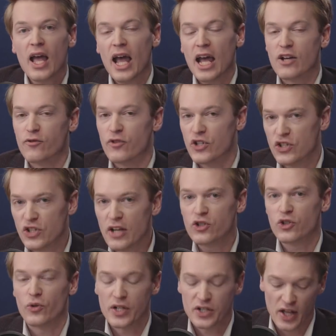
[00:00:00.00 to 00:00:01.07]
and for
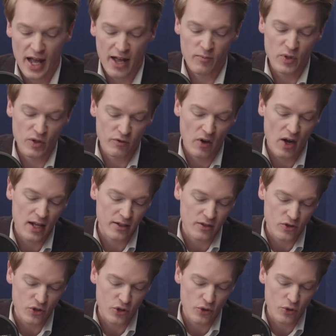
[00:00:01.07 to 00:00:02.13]
centuries they have been
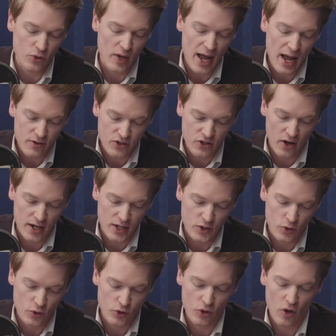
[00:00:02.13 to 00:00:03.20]
violent to outsiders
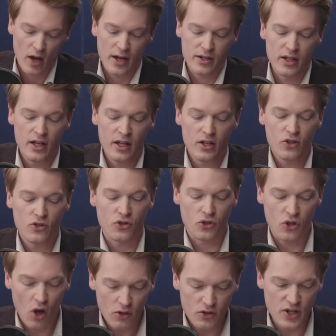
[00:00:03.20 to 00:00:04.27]
who tried to
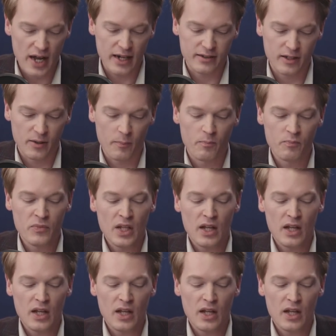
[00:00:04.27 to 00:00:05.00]
contact them.